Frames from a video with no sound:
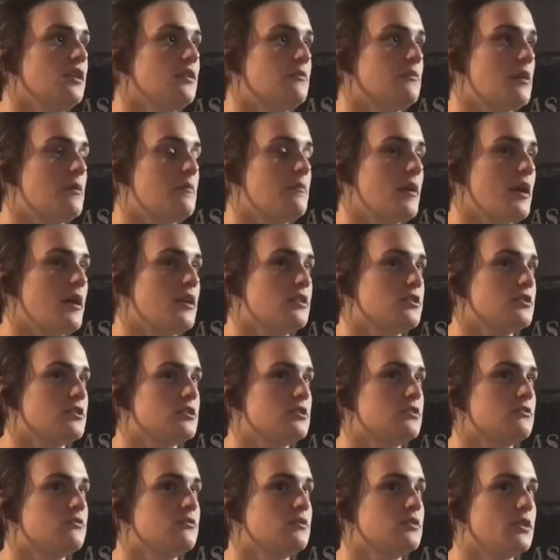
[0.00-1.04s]
and then my
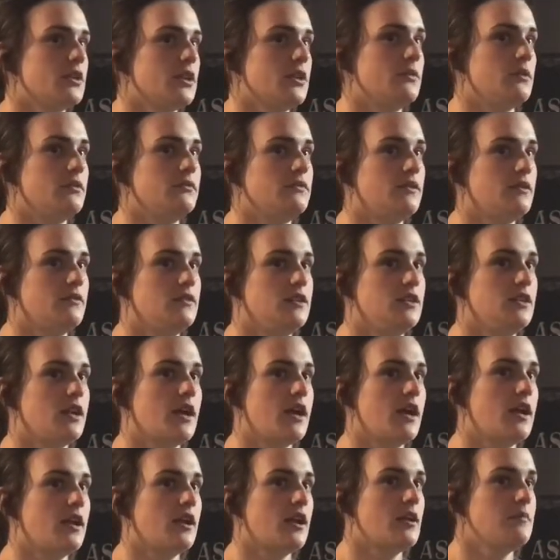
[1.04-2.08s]
bench was only
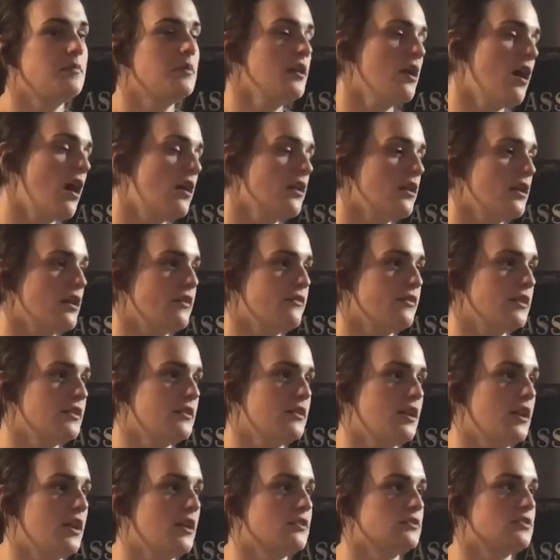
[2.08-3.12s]
159. I PR'd on
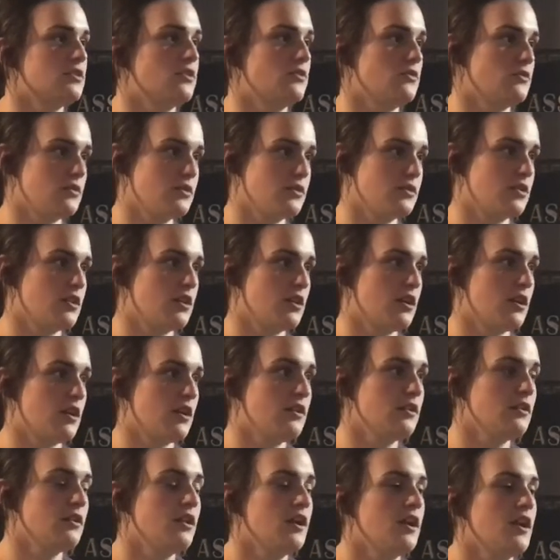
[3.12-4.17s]
everything, so it was
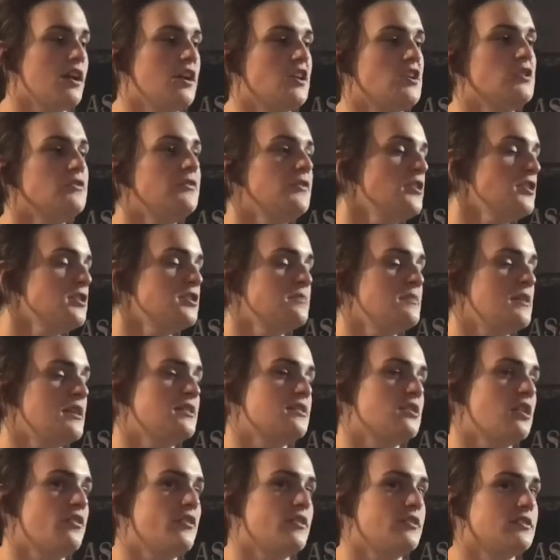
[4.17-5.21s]
good. Your first
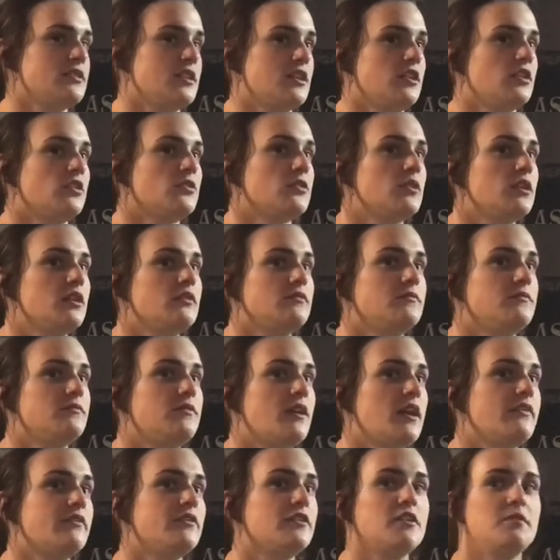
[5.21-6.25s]
meet's always like your really
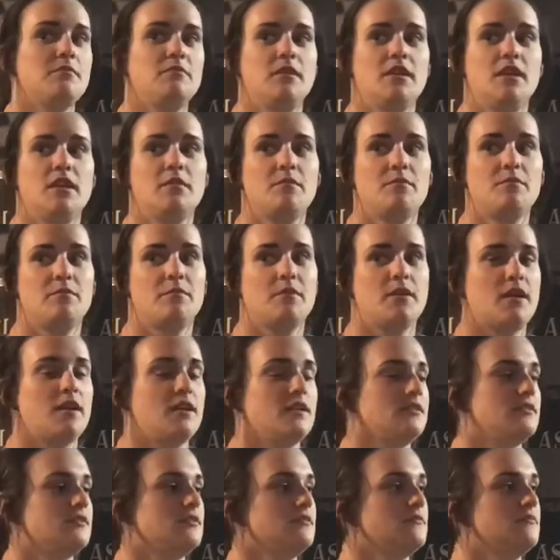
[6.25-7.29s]
favorite meet,
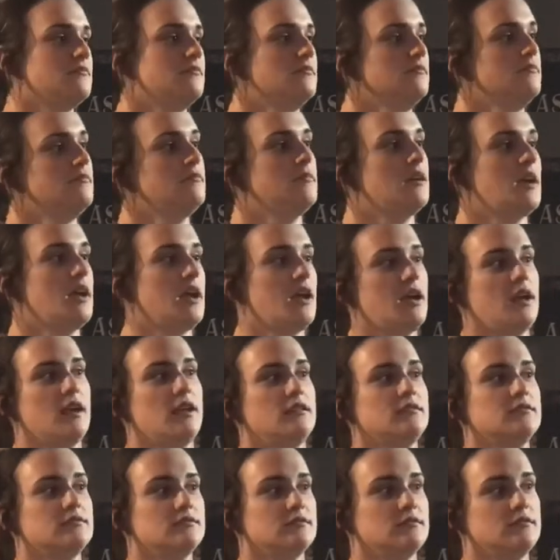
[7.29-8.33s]
but
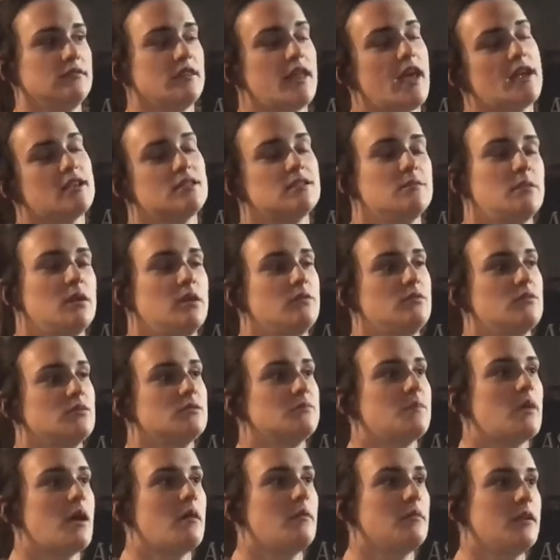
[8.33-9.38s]
my last meet was
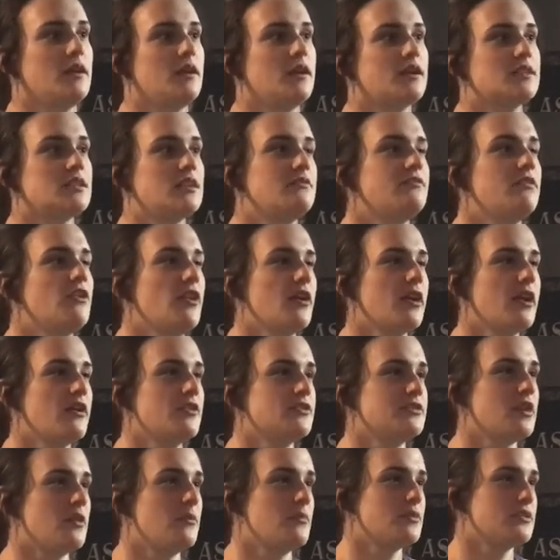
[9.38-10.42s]
probably because I felt like I
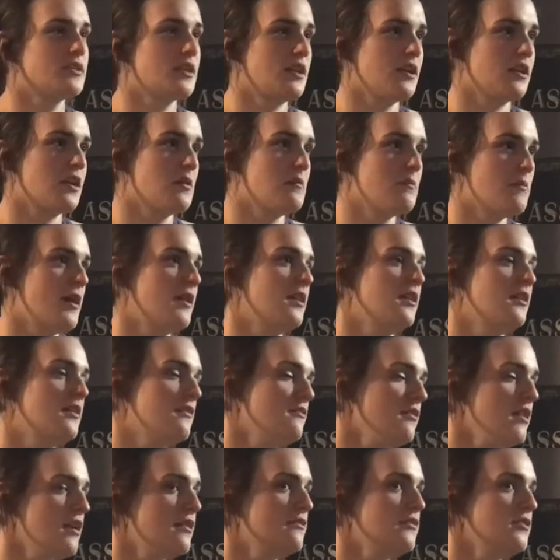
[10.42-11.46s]
was almost at a
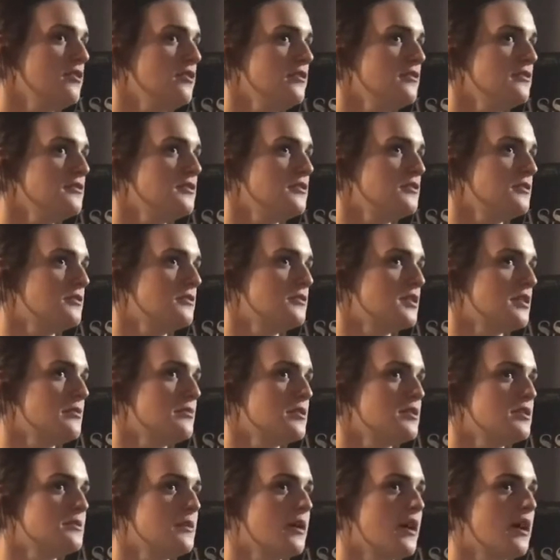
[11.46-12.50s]
competitive level to some
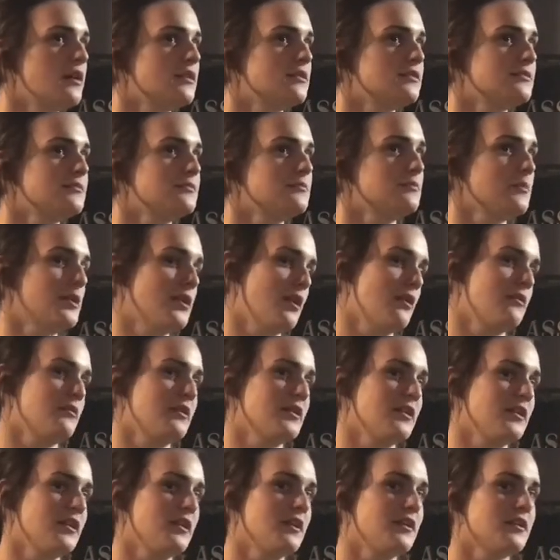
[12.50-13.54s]
respects, but not
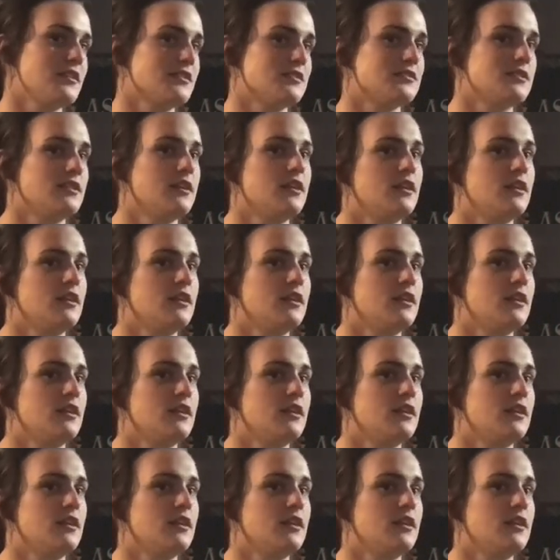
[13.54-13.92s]
really, because